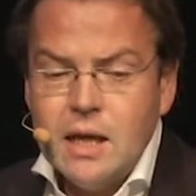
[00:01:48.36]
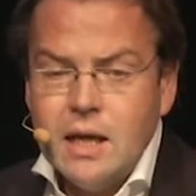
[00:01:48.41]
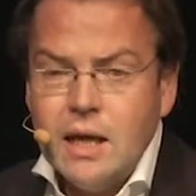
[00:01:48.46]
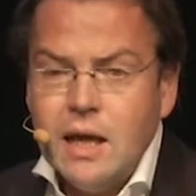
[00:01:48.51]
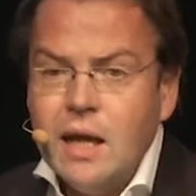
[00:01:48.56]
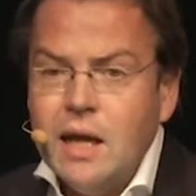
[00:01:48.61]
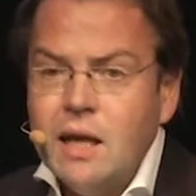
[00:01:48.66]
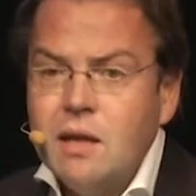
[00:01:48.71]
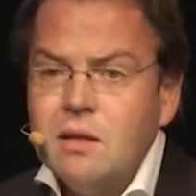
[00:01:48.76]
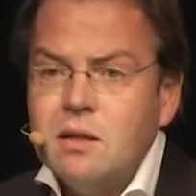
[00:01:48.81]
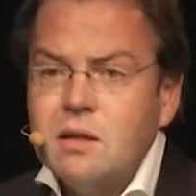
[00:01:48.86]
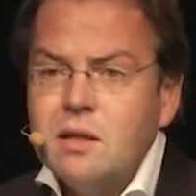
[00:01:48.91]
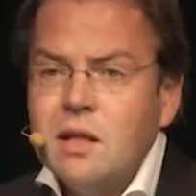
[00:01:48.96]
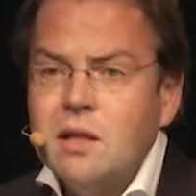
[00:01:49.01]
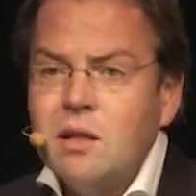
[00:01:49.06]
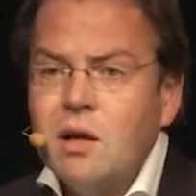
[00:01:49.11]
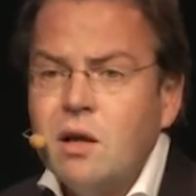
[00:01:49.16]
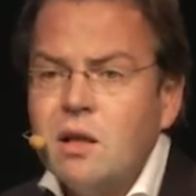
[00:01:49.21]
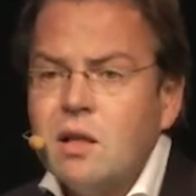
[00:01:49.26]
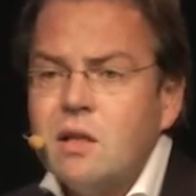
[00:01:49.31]
And
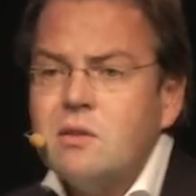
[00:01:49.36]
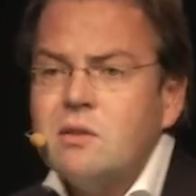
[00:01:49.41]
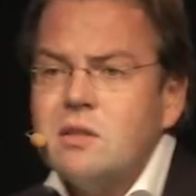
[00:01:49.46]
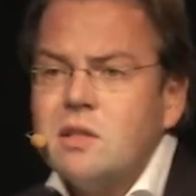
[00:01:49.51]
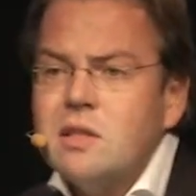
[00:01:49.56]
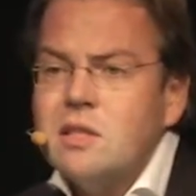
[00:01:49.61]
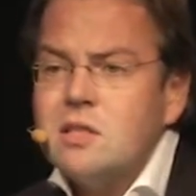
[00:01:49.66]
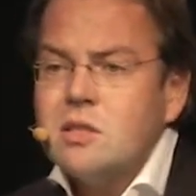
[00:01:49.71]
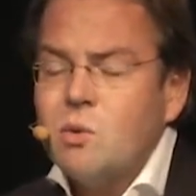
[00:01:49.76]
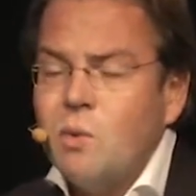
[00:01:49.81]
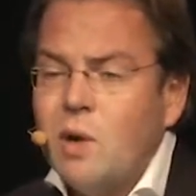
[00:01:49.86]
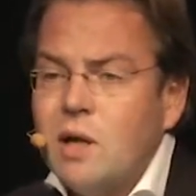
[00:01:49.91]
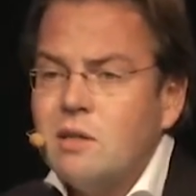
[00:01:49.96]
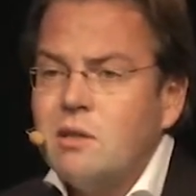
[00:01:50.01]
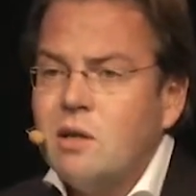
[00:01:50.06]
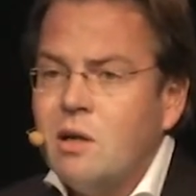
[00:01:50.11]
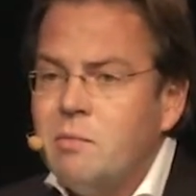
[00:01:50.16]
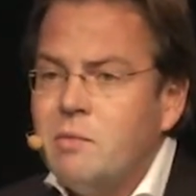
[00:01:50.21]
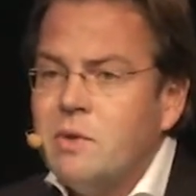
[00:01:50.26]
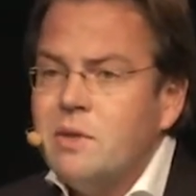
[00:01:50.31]
in Holland, it's
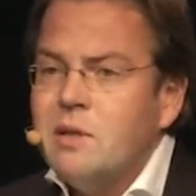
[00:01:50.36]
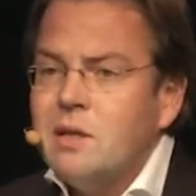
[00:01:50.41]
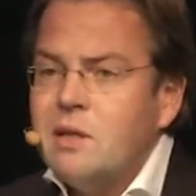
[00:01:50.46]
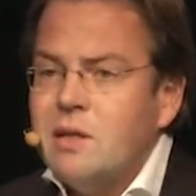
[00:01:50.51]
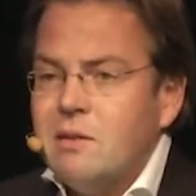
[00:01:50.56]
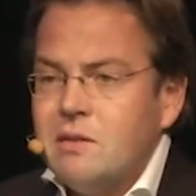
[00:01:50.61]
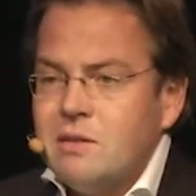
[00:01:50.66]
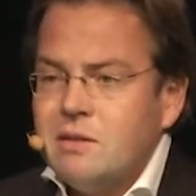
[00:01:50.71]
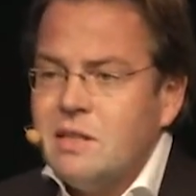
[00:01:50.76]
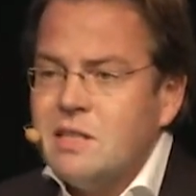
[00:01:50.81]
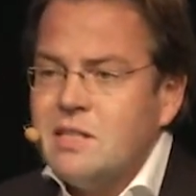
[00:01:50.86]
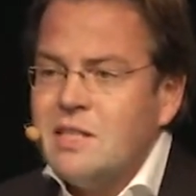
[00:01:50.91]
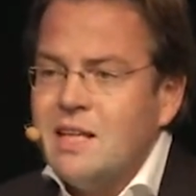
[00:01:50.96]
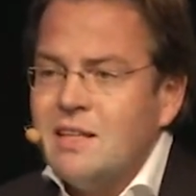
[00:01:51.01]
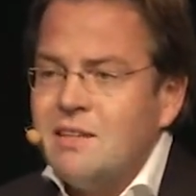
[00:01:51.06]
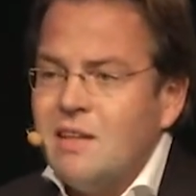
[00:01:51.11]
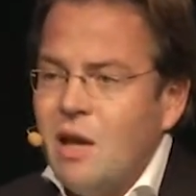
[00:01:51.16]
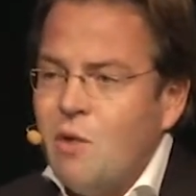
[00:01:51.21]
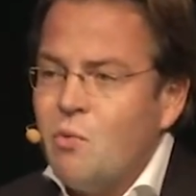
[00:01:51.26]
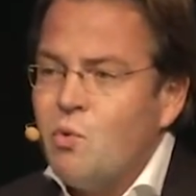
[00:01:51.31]
quite common. They
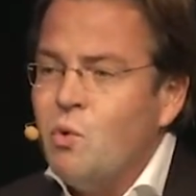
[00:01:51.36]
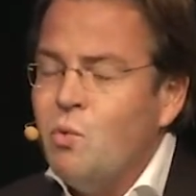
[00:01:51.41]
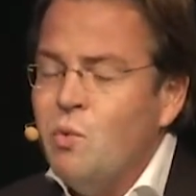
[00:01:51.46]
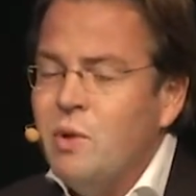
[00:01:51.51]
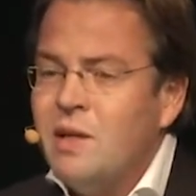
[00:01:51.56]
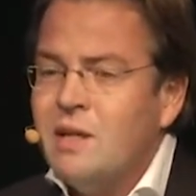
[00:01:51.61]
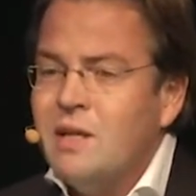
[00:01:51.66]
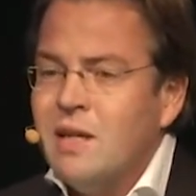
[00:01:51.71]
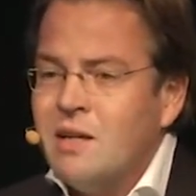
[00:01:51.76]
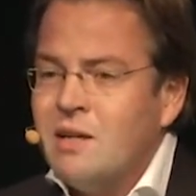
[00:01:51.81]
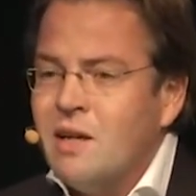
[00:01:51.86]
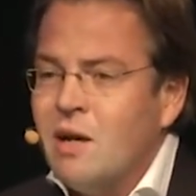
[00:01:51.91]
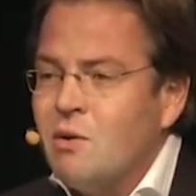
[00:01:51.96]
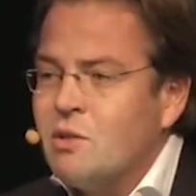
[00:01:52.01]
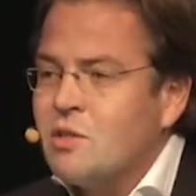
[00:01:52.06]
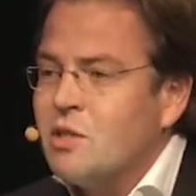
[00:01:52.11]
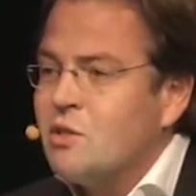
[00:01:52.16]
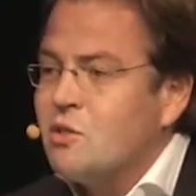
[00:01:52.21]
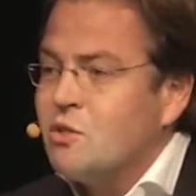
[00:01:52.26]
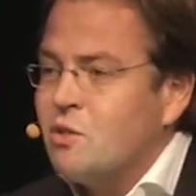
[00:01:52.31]
said every week there now
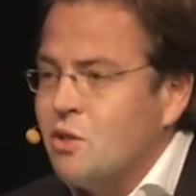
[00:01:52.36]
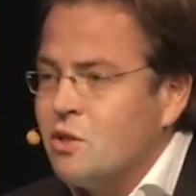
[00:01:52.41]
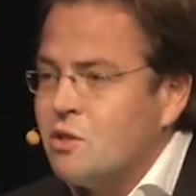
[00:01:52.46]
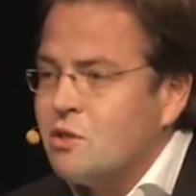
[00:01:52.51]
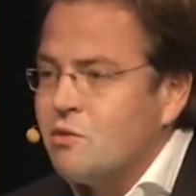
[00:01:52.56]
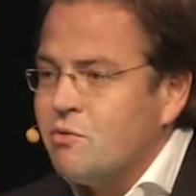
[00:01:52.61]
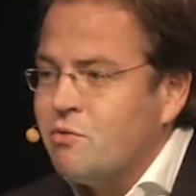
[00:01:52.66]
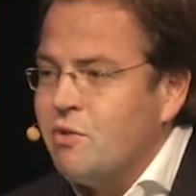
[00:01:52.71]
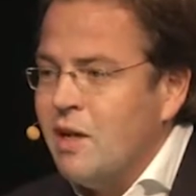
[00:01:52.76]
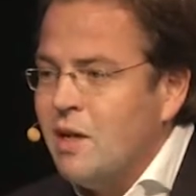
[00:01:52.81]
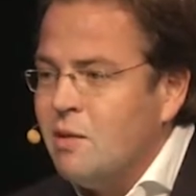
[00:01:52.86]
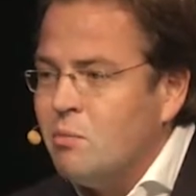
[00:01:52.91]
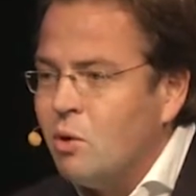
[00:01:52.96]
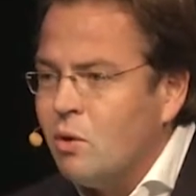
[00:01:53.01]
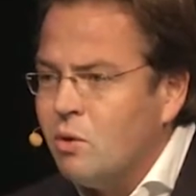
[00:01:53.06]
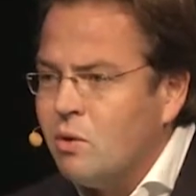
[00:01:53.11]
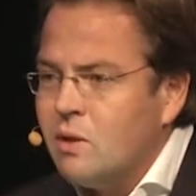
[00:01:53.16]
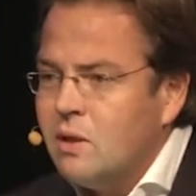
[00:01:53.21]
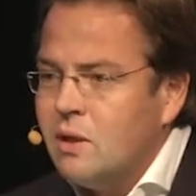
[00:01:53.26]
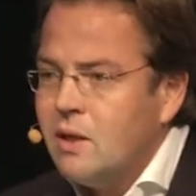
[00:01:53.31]
is a church
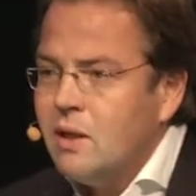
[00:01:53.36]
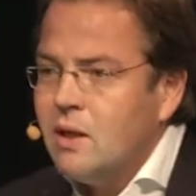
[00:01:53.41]
available.